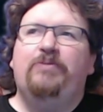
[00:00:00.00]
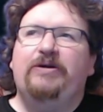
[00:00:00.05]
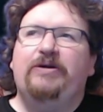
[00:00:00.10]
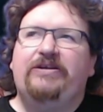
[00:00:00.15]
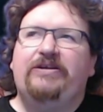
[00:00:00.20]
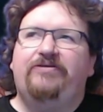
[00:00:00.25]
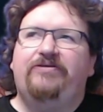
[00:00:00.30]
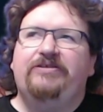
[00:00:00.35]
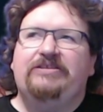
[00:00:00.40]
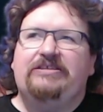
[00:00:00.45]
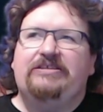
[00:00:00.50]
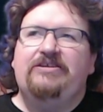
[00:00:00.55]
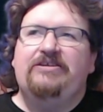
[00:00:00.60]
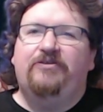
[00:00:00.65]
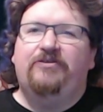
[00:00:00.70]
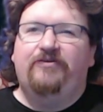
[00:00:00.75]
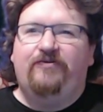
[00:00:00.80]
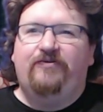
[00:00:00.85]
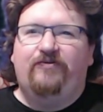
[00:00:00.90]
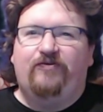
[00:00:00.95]
but there is
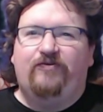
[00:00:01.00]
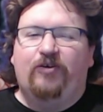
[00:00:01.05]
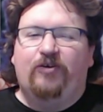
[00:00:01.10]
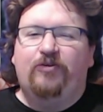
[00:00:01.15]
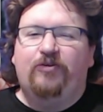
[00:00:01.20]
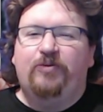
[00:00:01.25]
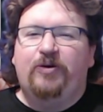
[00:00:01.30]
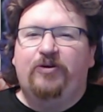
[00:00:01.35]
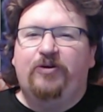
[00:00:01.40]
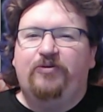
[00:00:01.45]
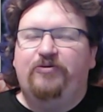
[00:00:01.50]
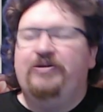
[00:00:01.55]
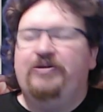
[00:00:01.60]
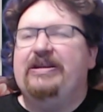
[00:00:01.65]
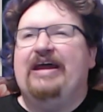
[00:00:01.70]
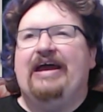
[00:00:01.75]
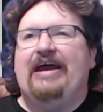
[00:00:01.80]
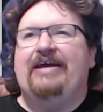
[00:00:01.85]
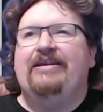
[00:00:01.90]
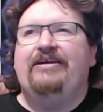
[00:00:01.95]
no FOMO
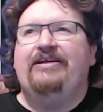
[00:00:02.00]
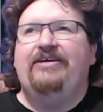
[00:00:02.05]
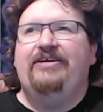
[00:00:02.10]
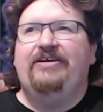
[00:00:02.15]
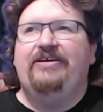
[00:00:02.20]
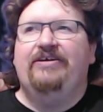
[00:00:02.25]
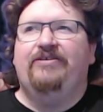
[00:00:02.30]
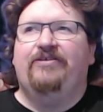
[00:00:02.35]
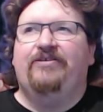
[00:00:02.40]
with any